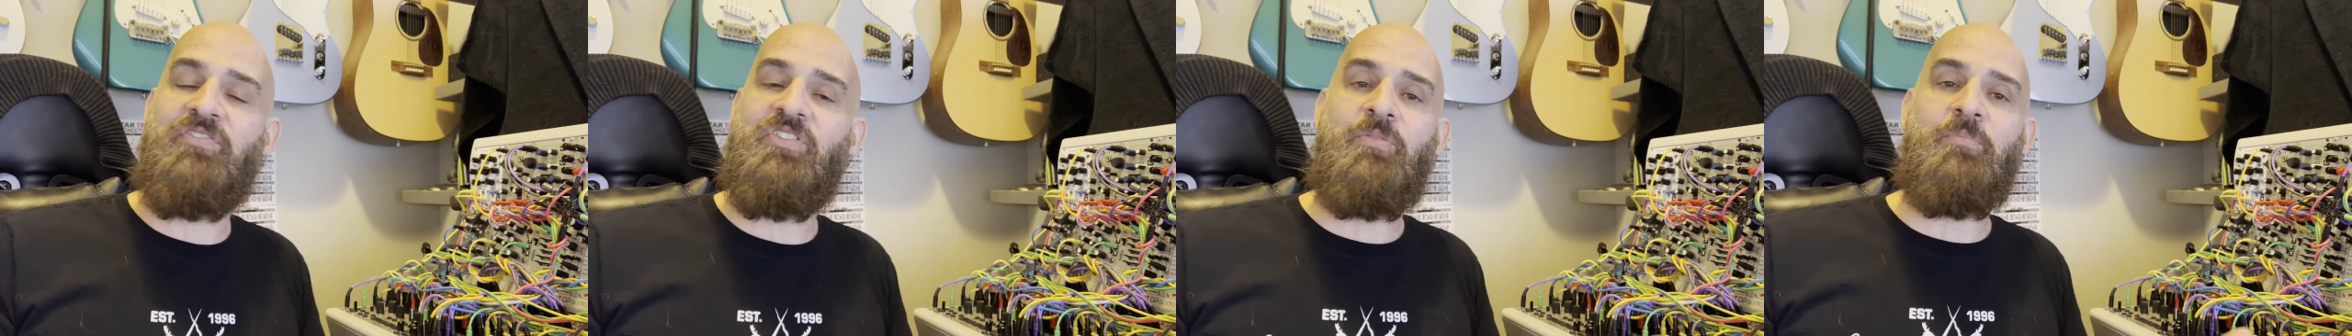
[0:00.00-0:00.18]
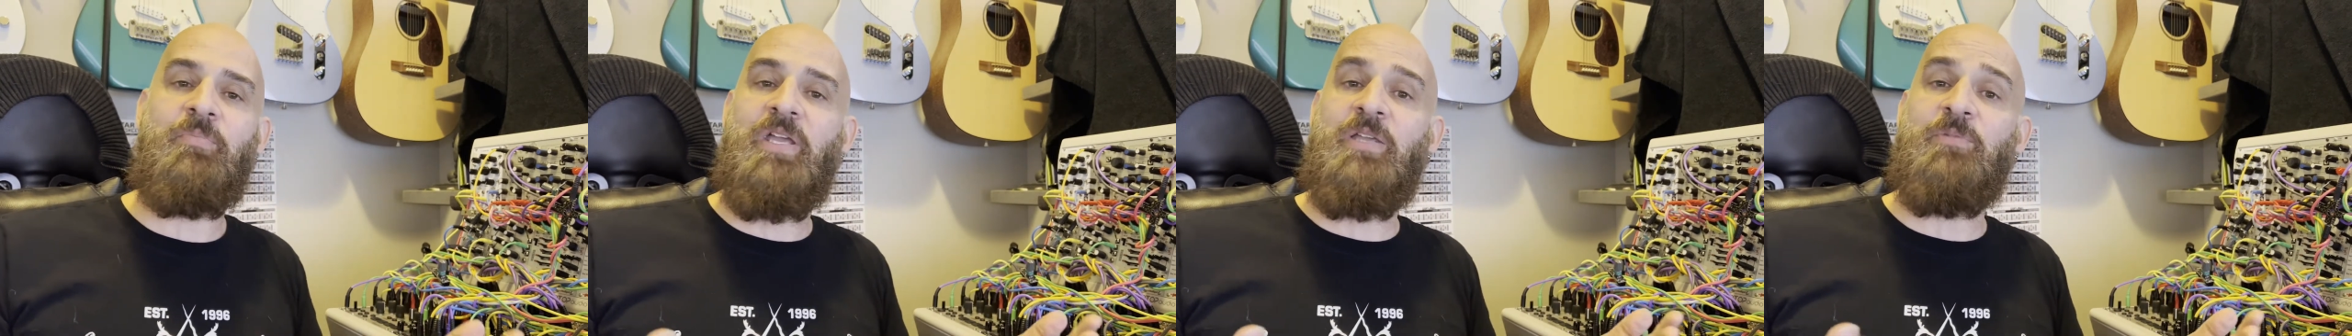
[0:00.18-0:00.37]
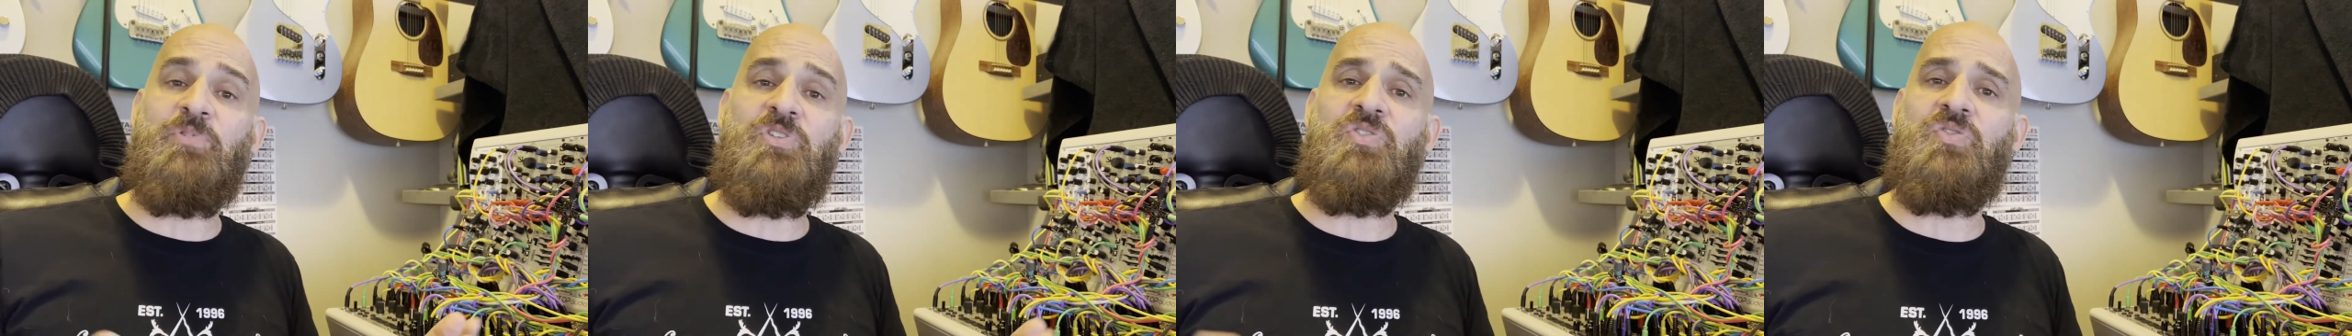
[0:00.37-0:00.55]
that
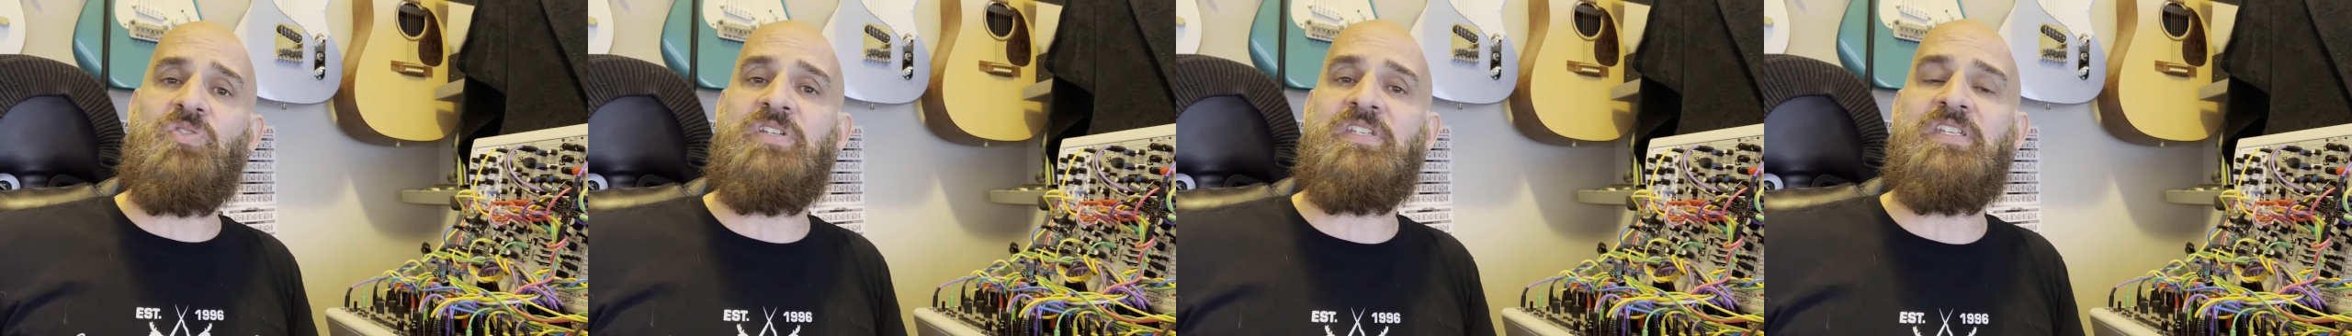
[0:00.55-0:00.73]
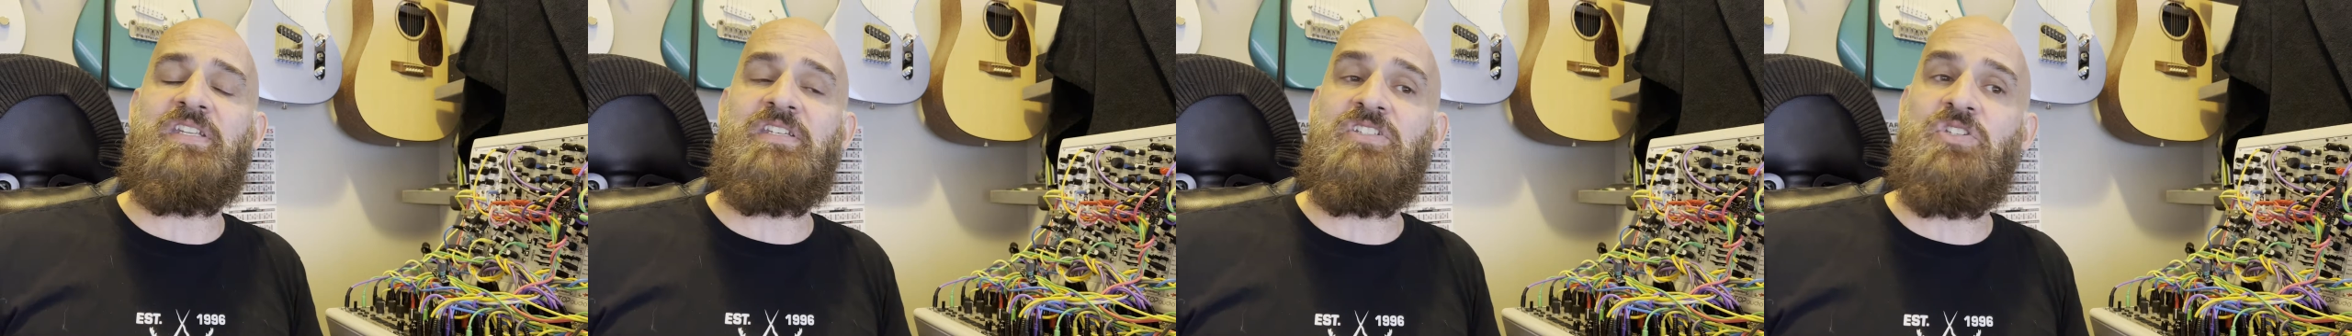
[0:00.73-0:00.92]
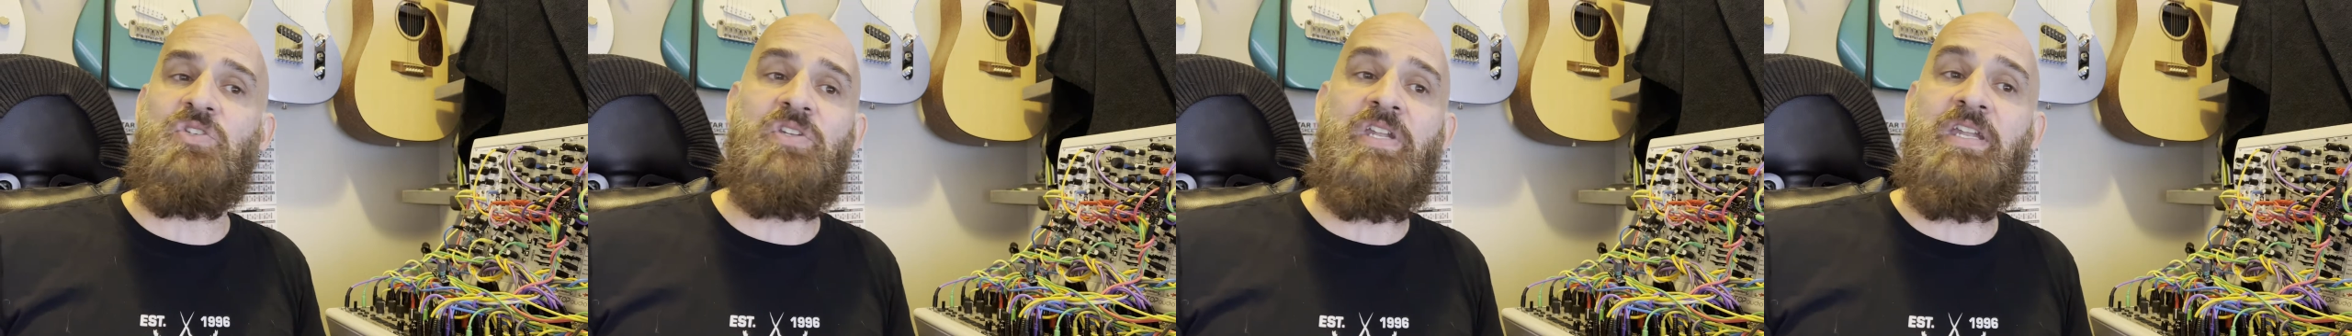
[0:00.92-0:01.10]
maybe you
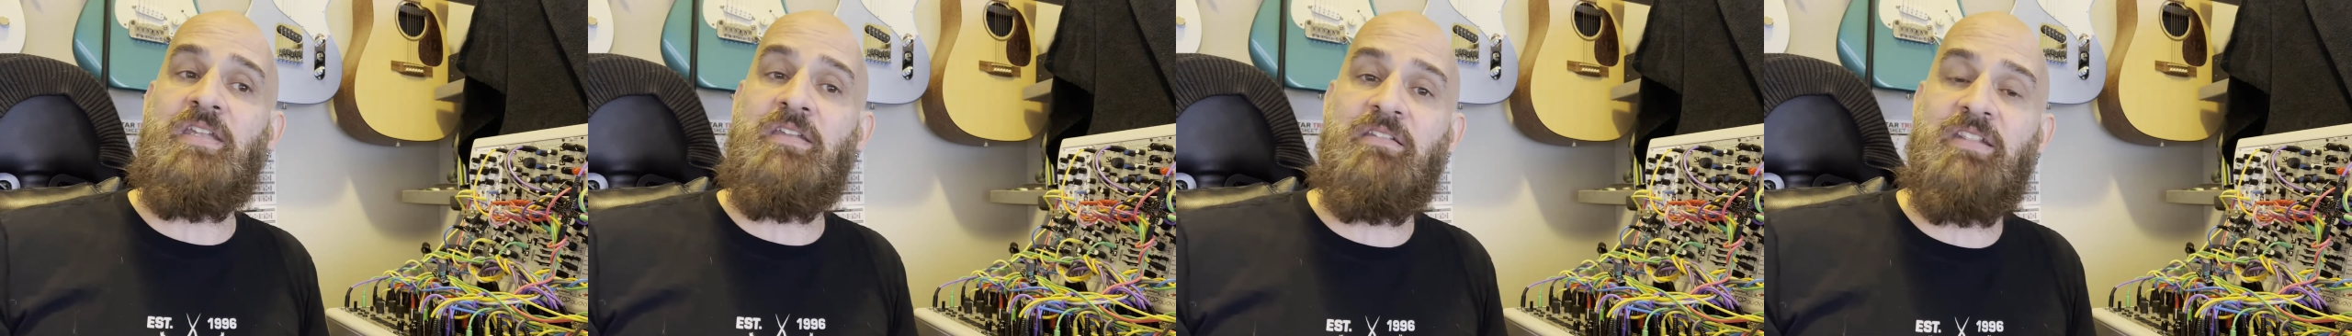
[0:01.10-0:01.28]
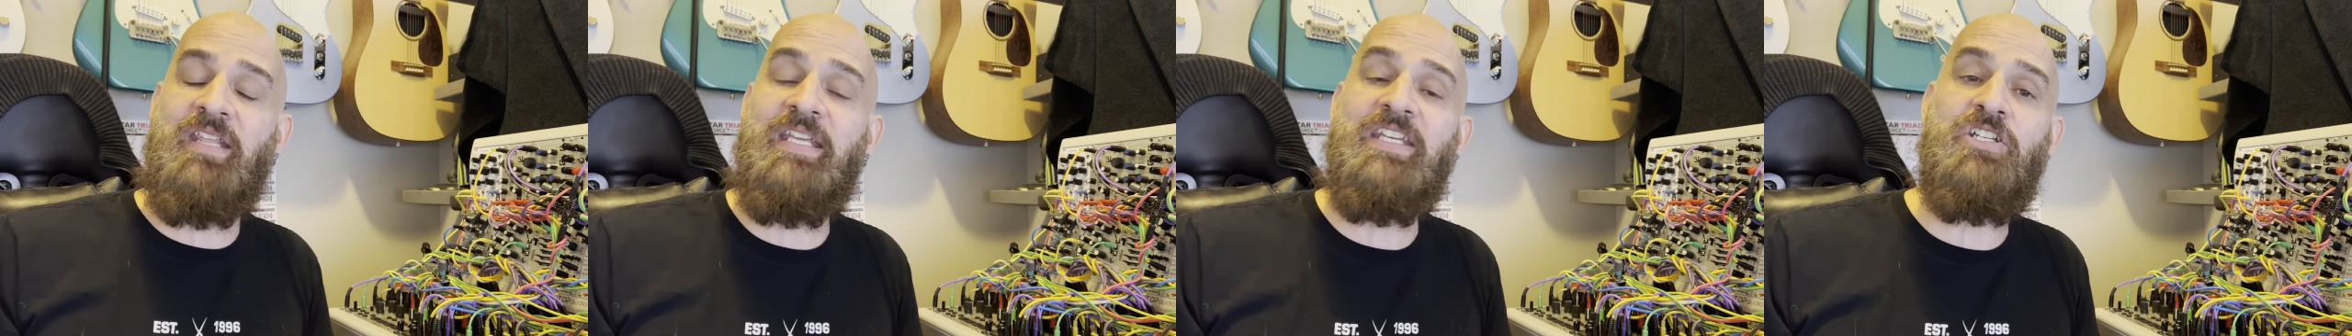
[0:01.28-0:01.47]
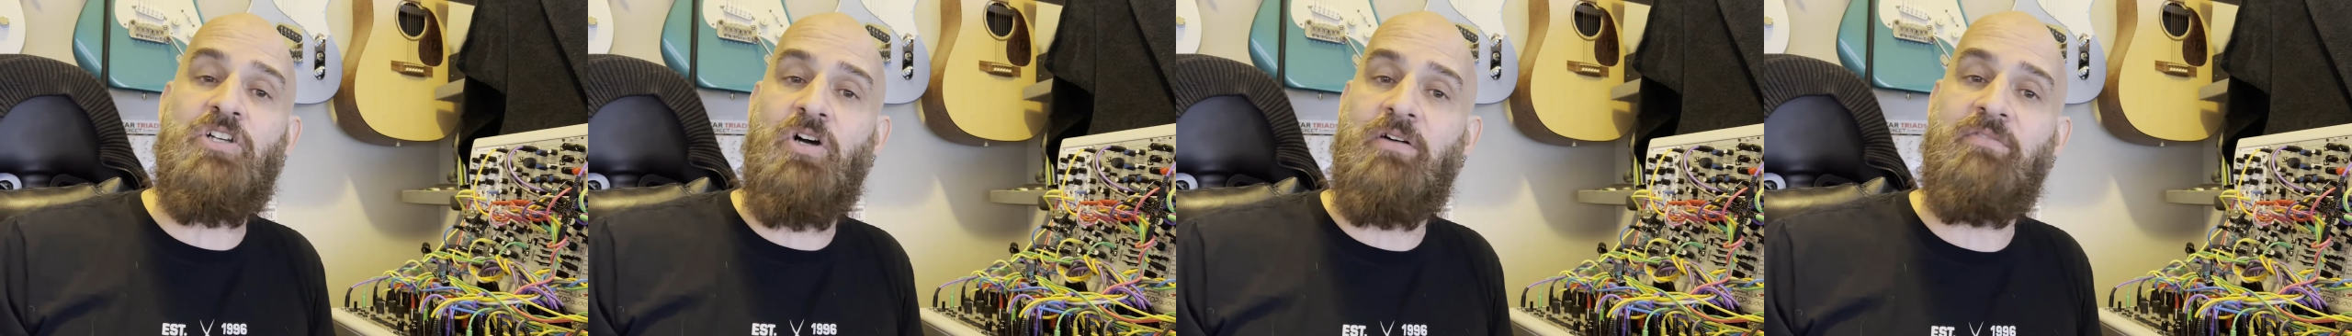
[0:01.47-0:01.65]
didn't
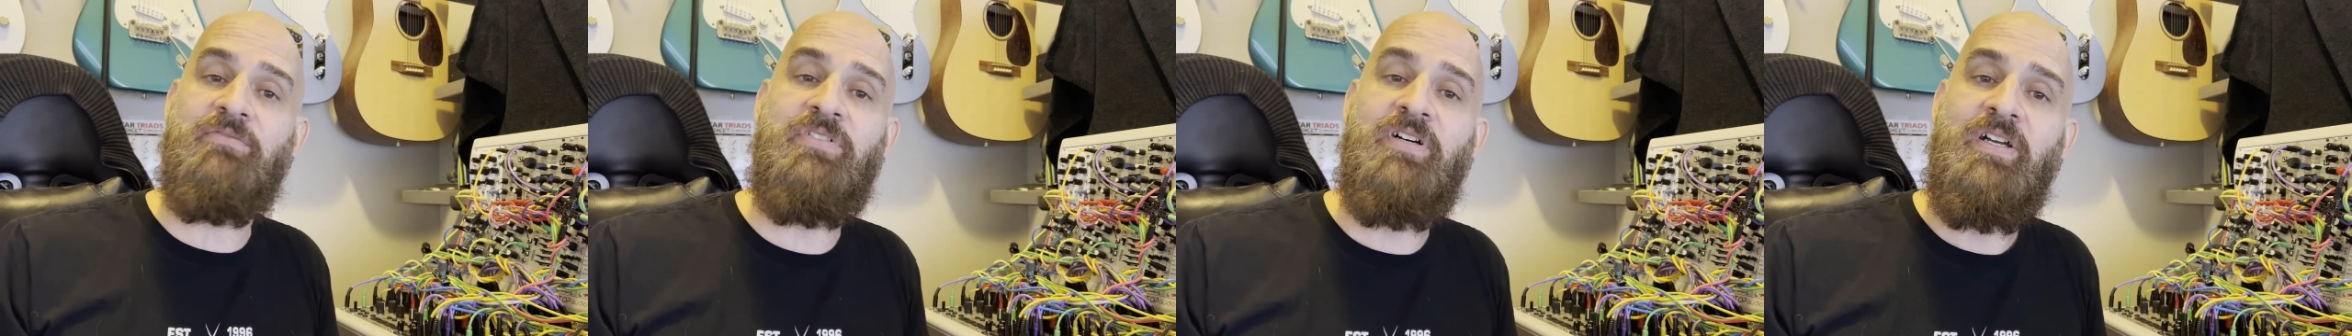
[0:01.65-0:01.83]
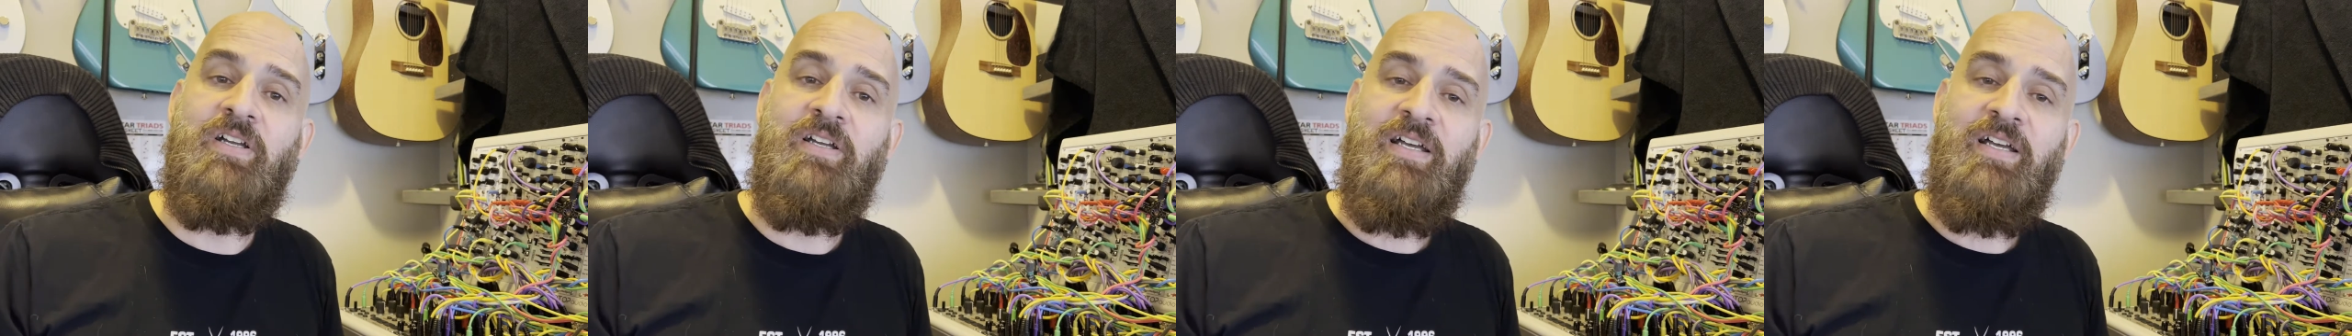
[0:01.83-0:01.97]
think of,